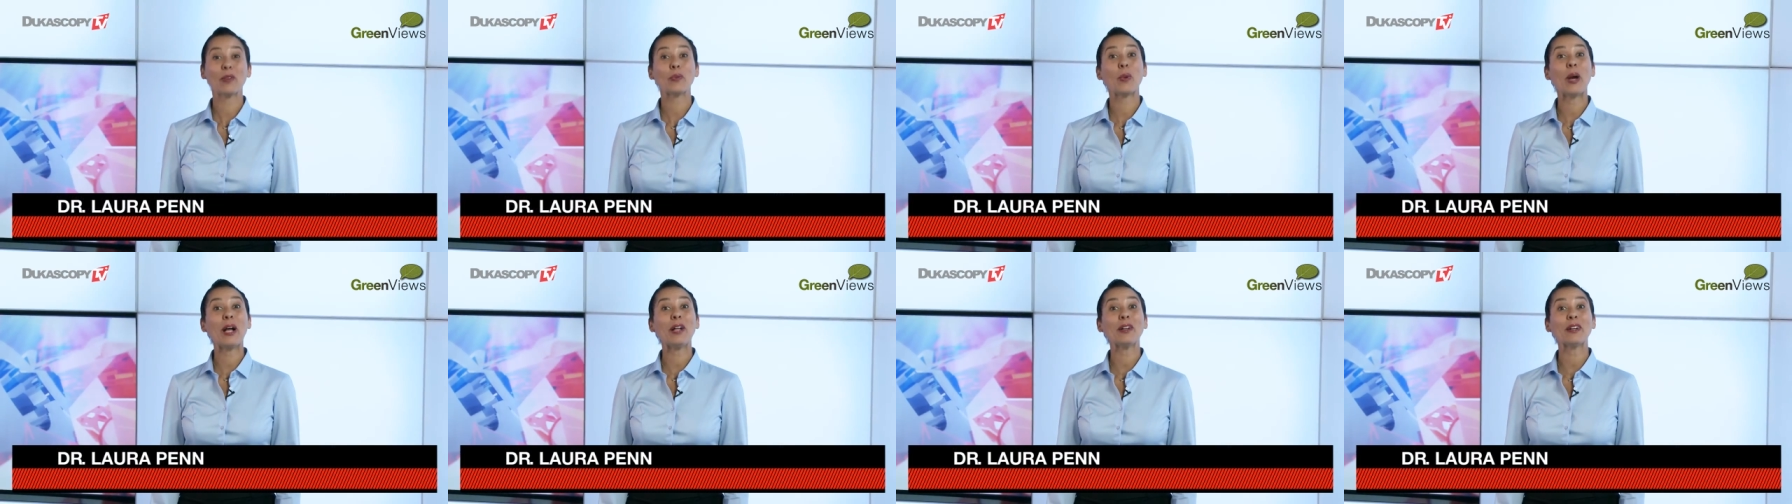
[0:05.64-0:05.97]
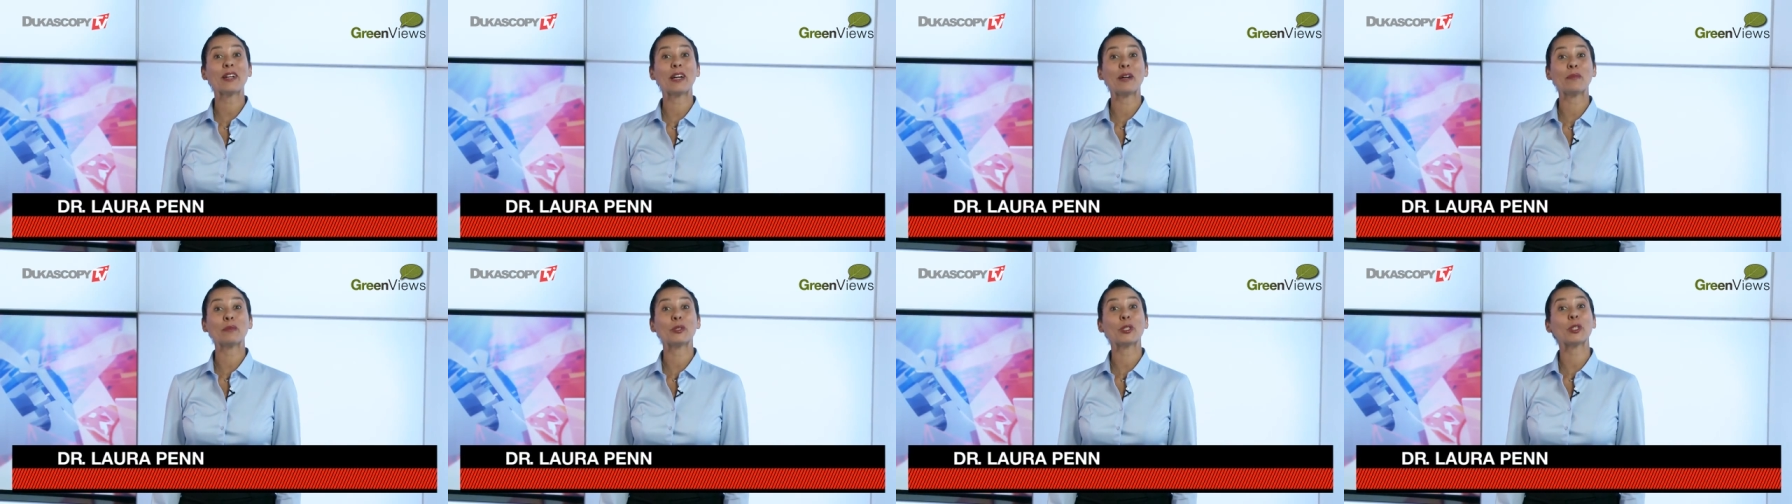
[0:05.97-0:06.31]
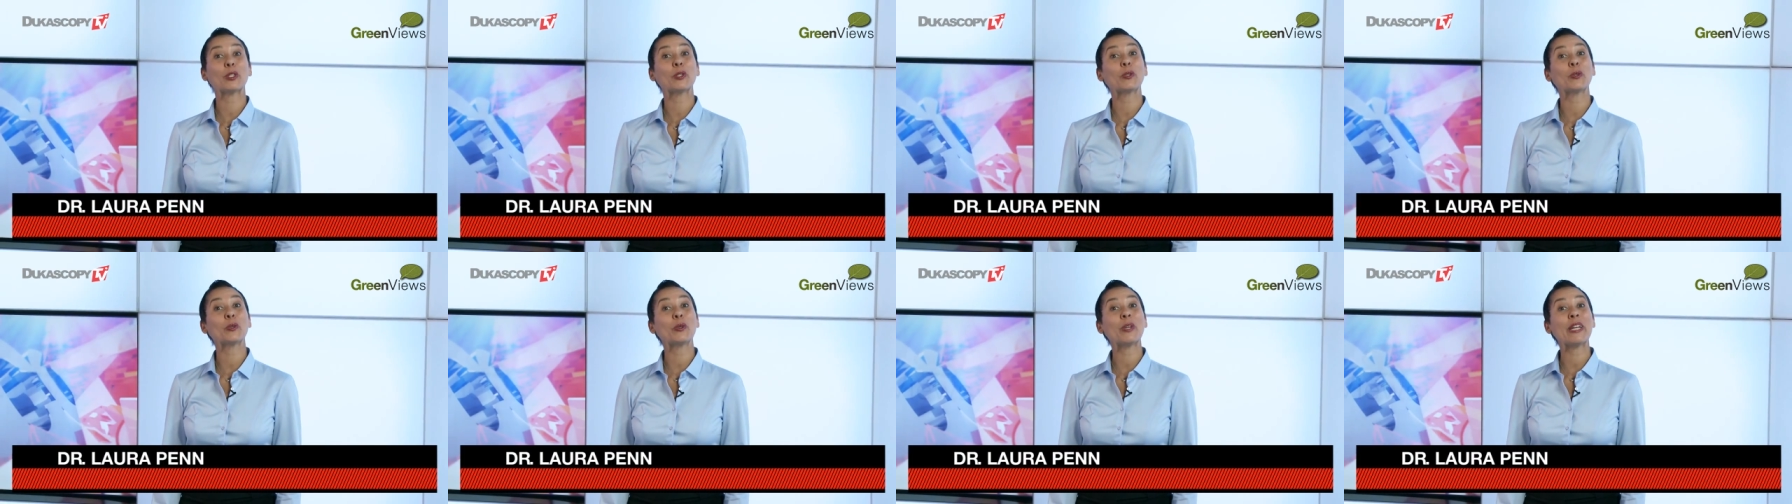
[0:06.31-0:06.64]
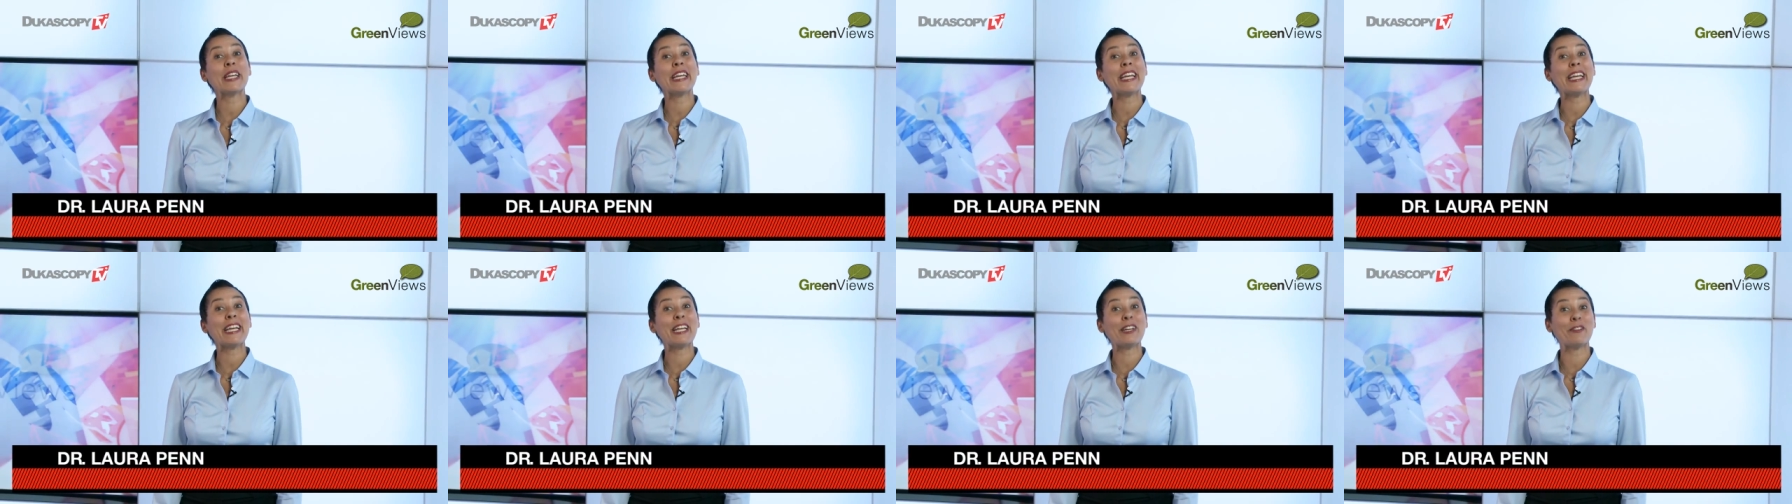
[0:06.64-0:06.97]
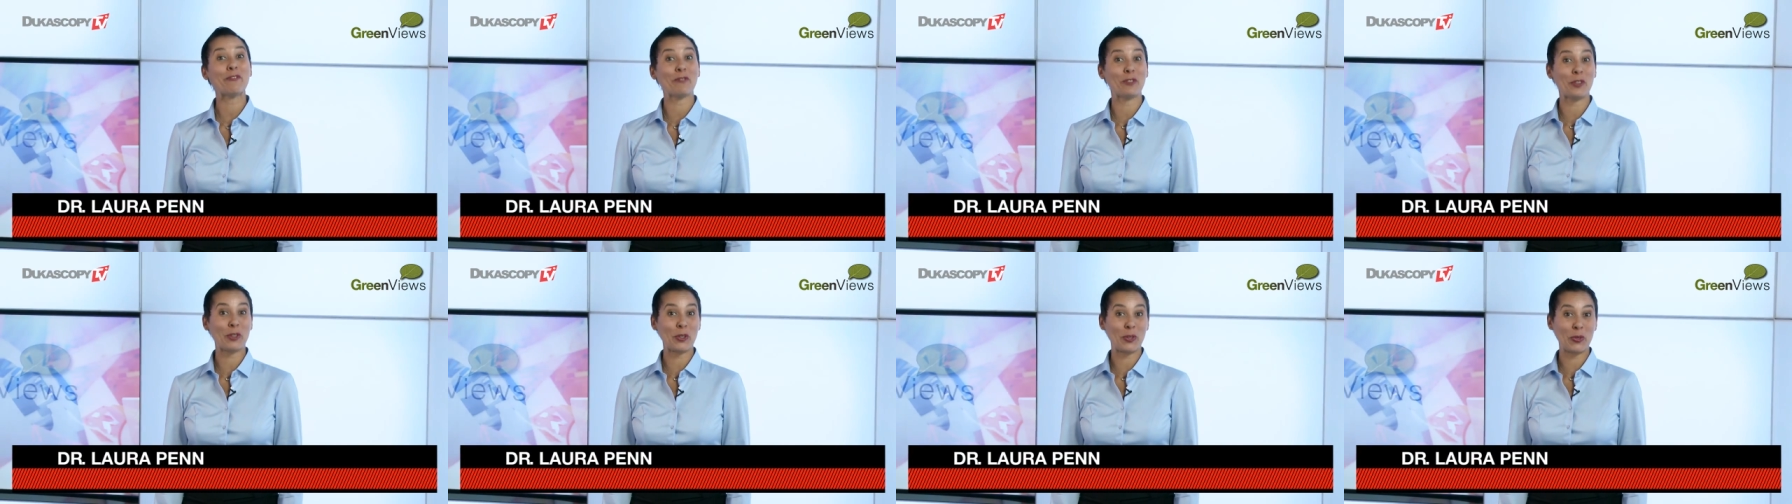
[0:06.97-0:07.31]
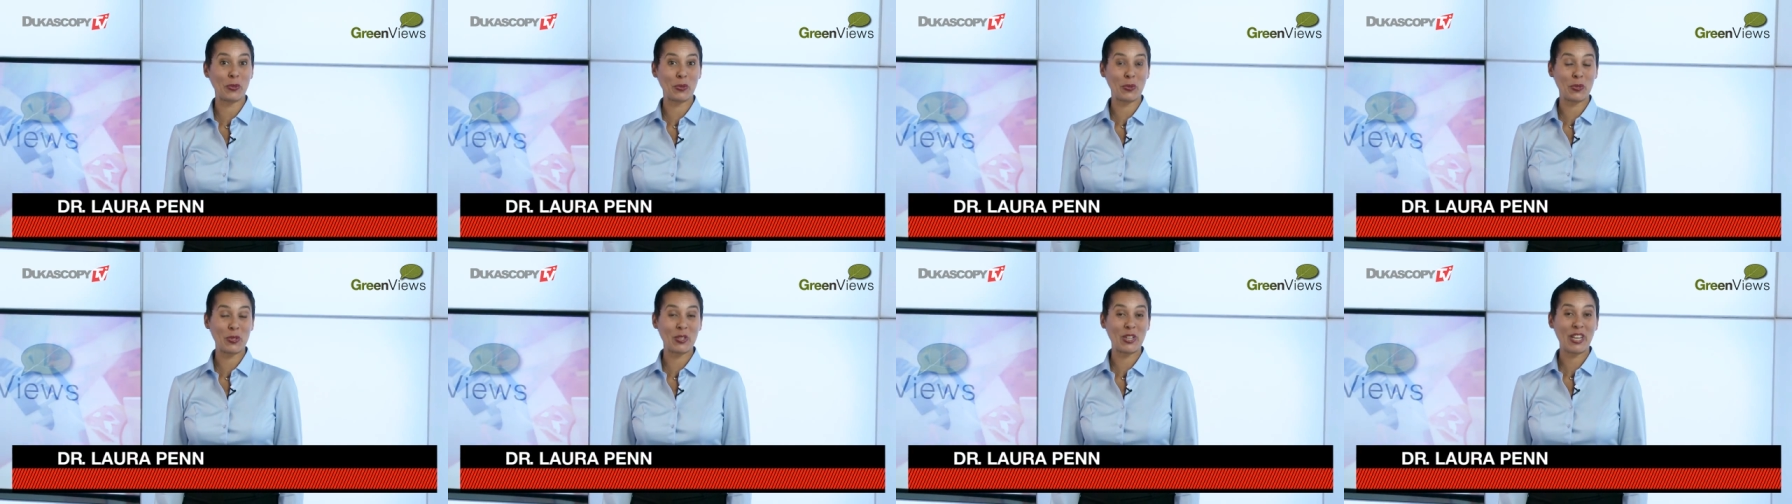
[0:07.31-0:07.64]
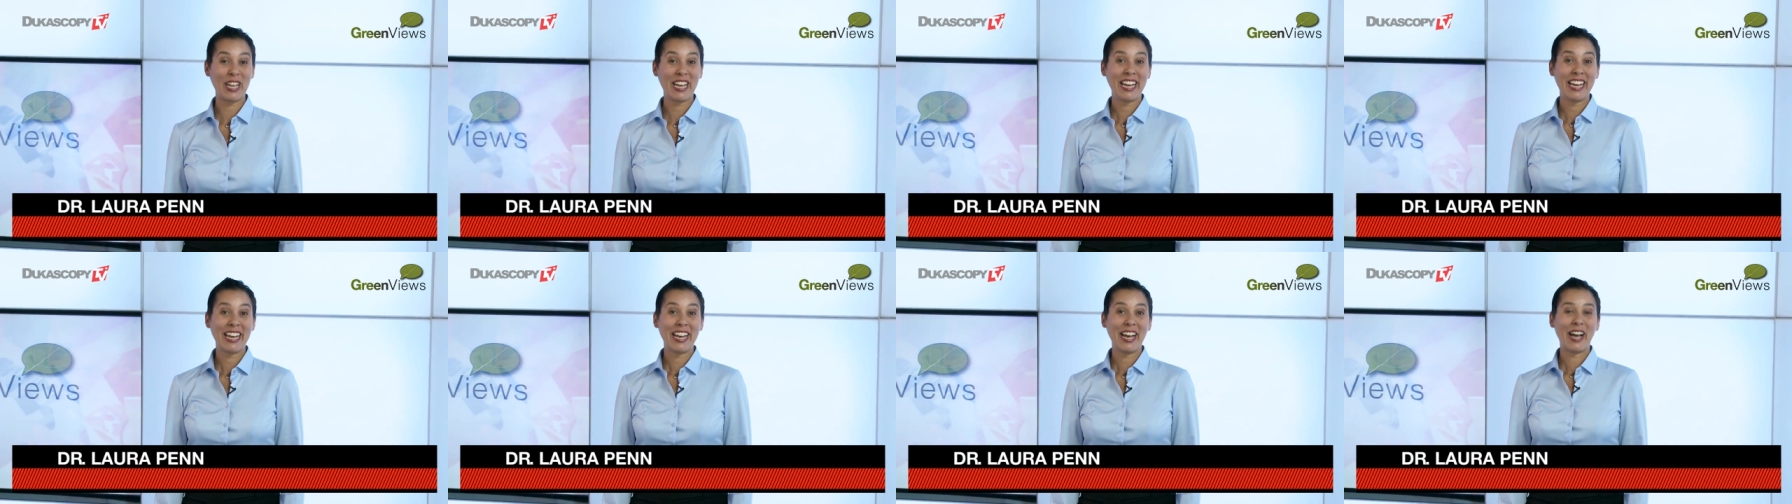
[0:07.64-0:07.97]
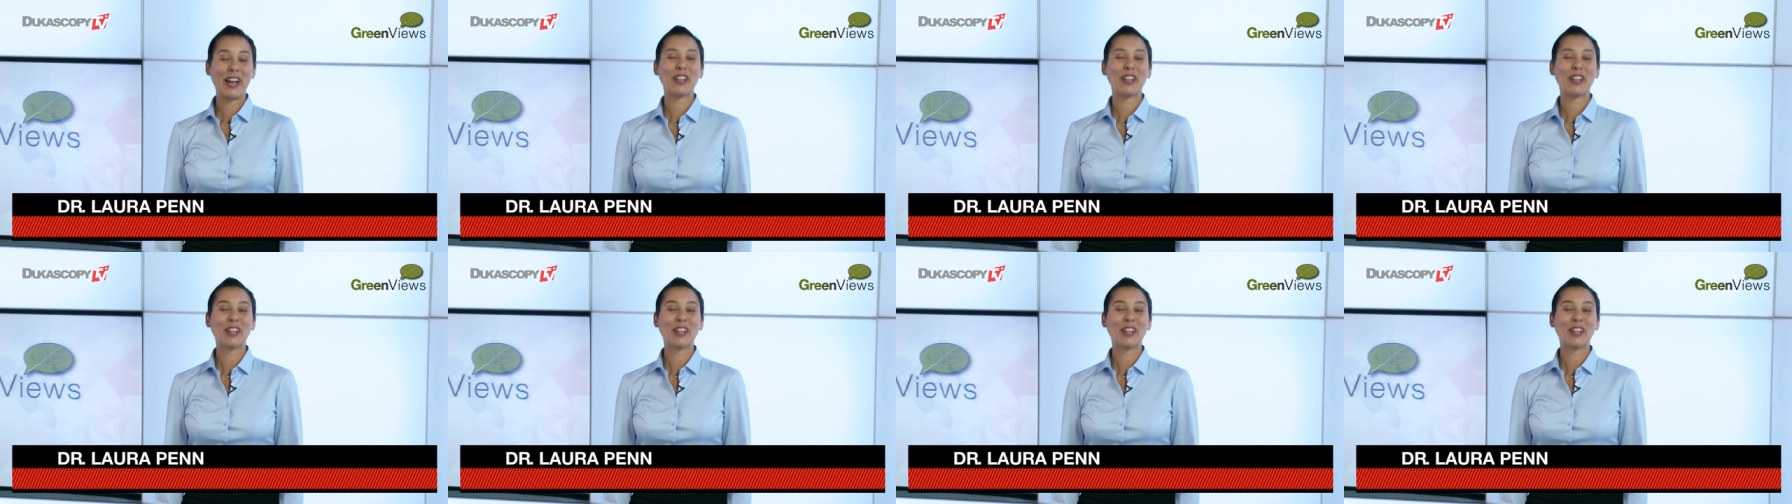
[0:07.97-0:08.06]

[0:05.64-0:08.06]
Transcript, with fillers: and welcome to Green Views,